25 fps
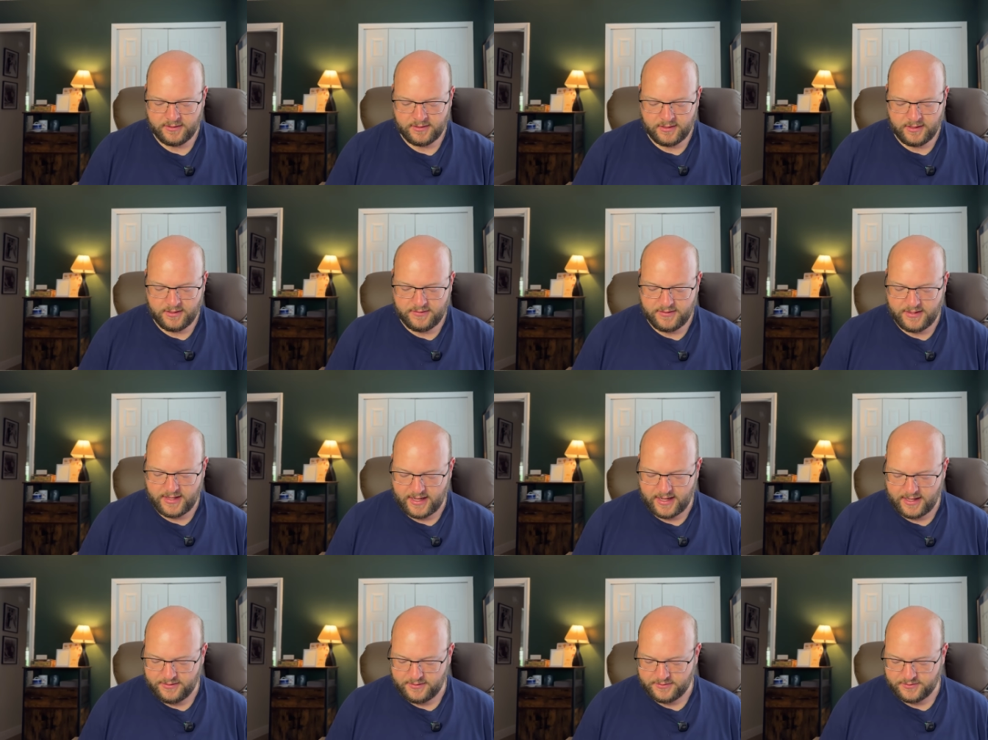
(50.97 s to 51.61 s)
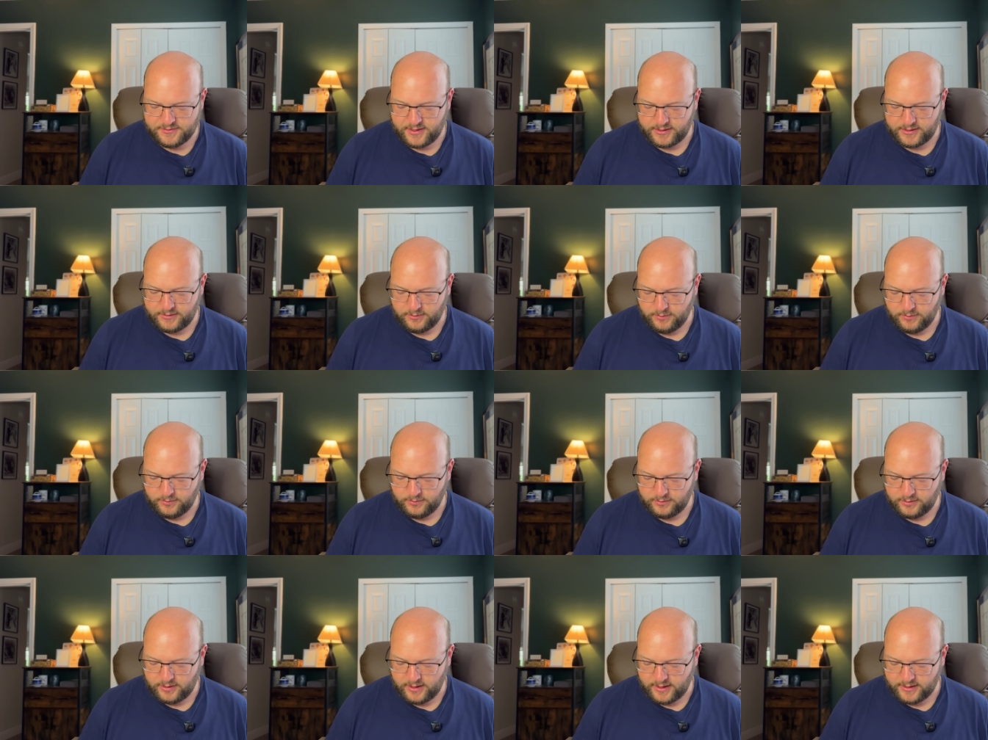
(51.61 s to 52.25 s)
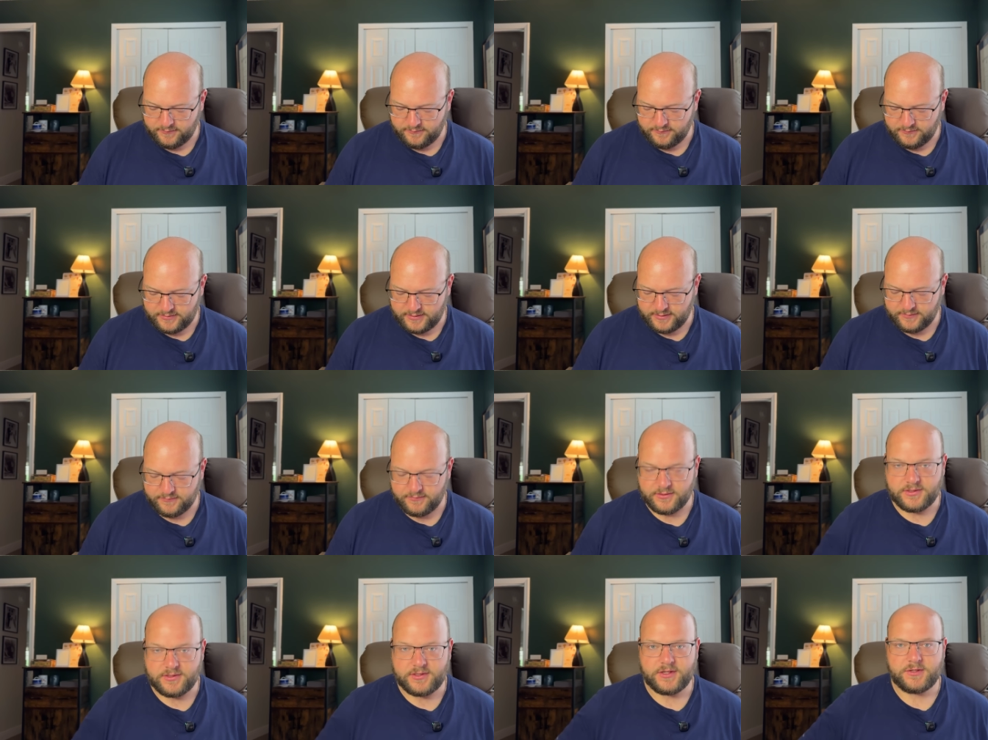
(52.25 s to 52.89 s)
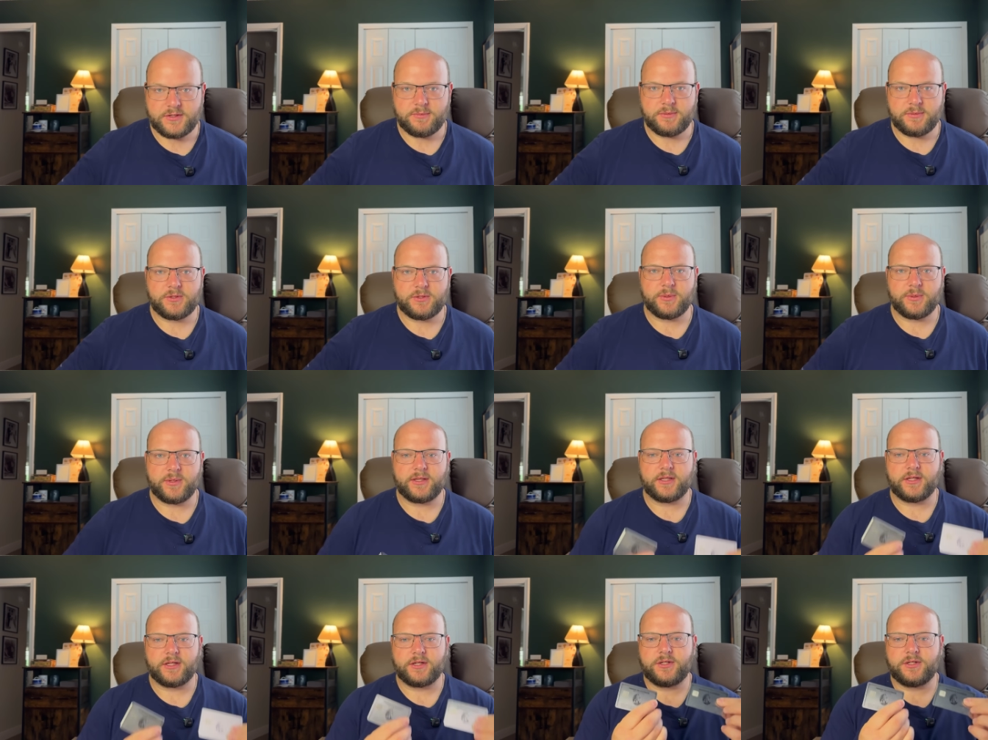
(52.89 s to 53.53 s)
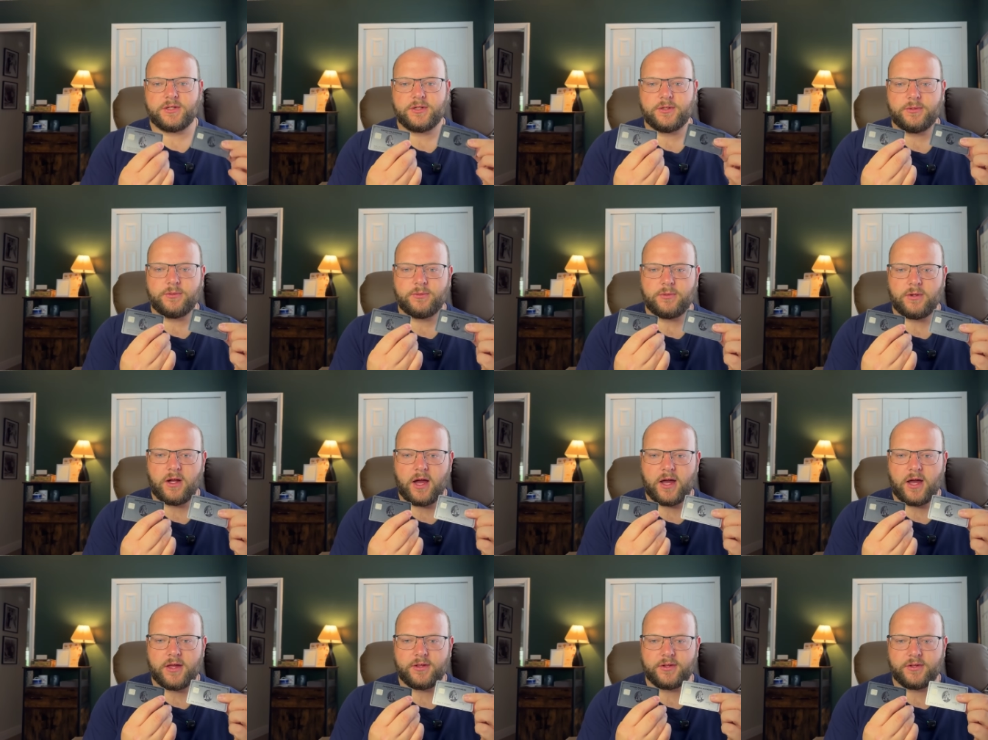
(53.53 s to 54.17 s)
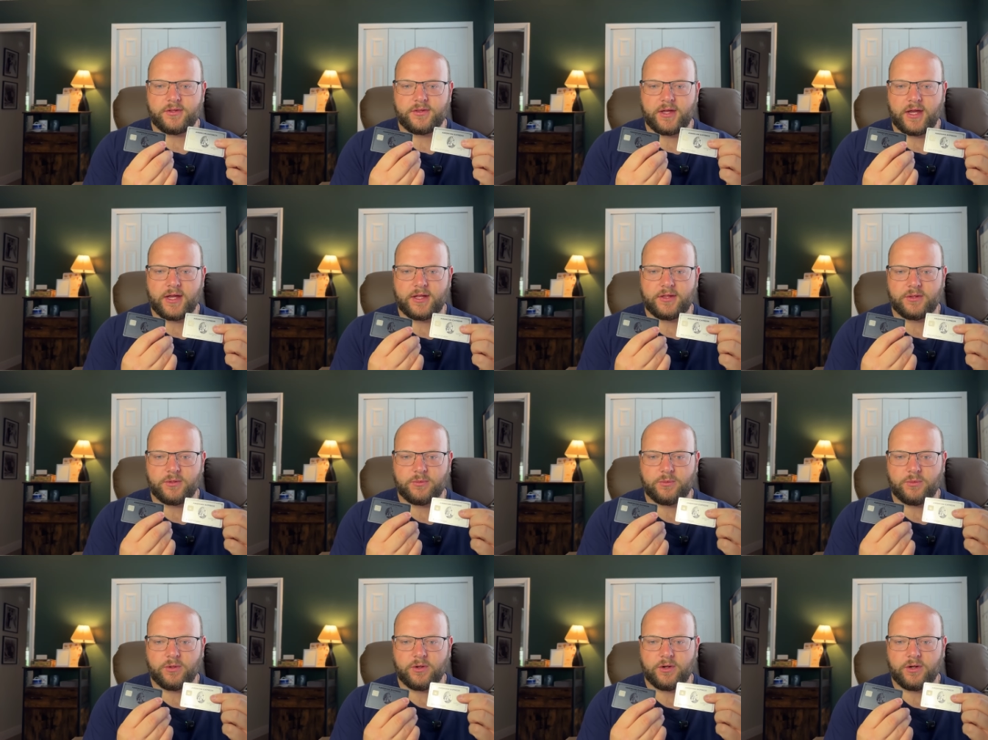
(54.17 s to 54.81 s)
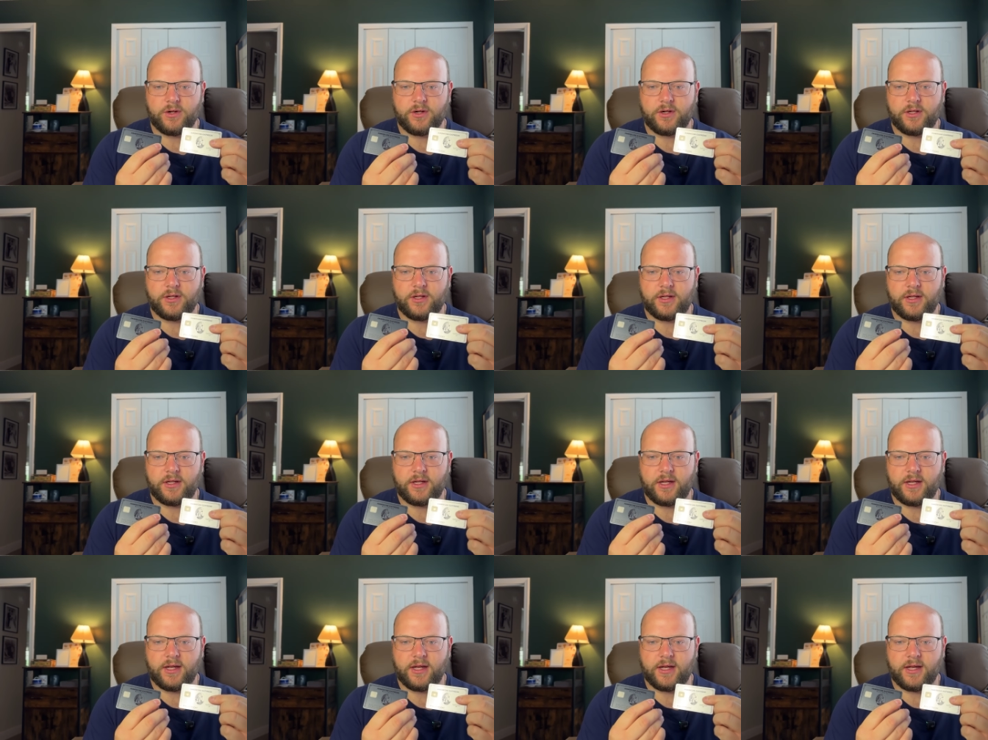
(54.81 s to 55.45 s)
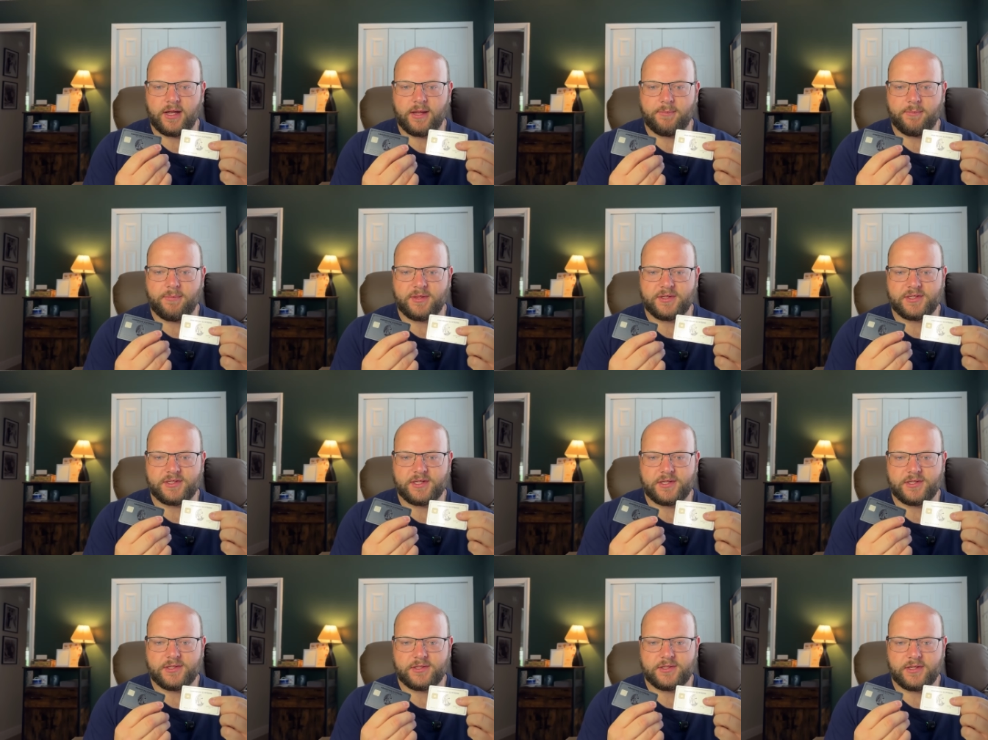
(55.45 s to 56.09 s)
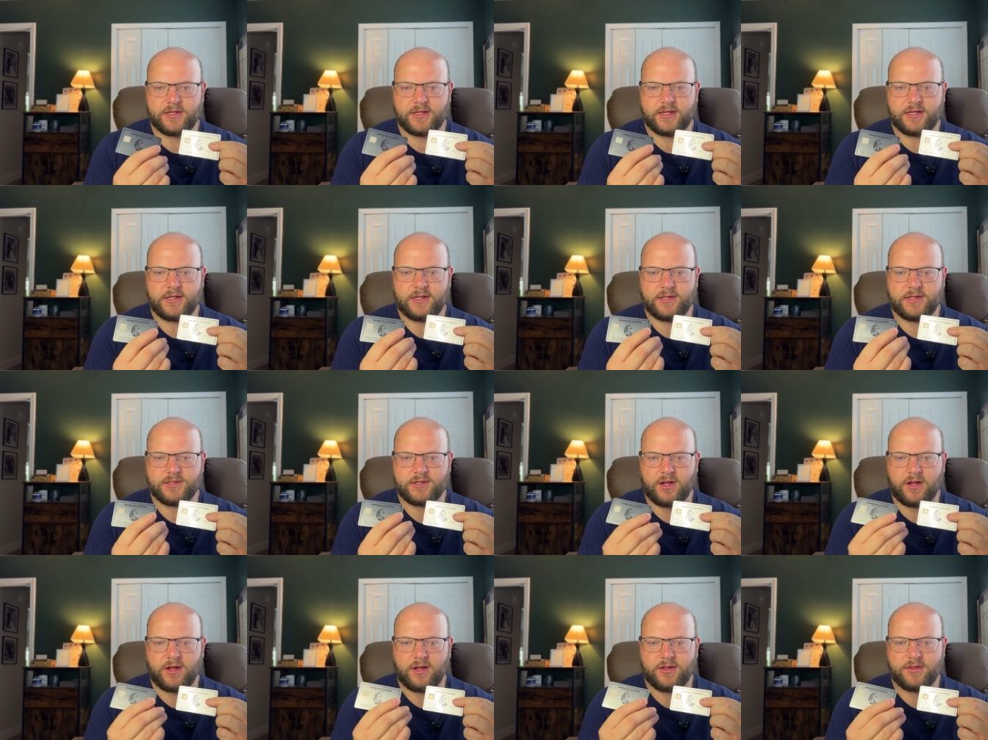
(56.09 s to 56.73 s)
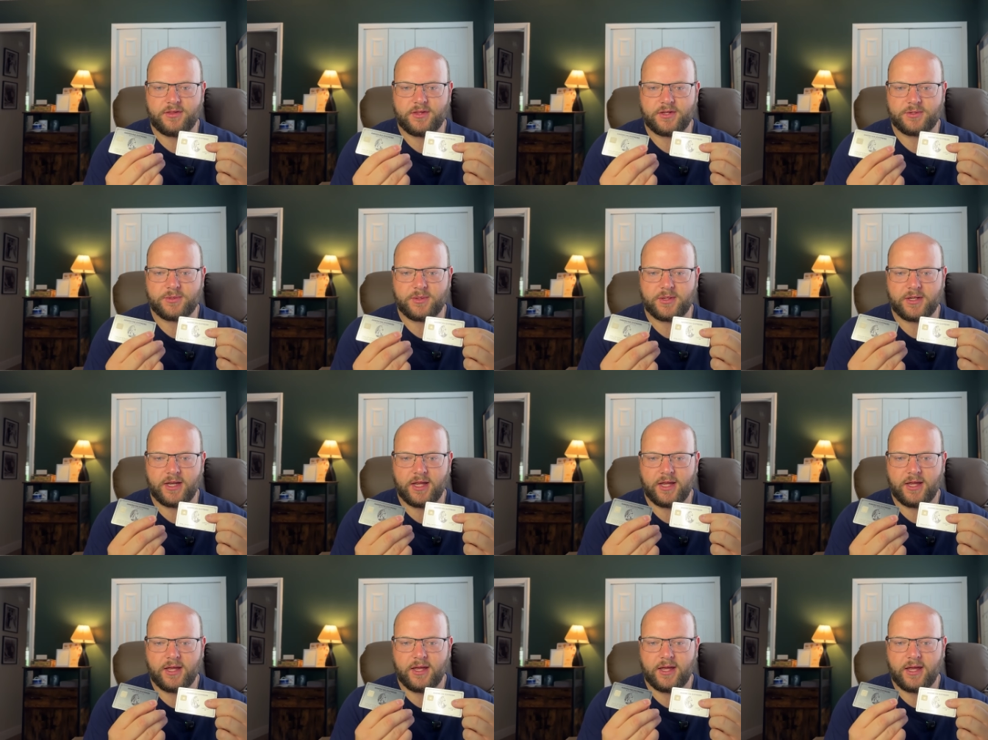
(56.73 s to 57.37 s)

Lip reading: that there's not a whole lot of differences between the two other than the word business is on this one,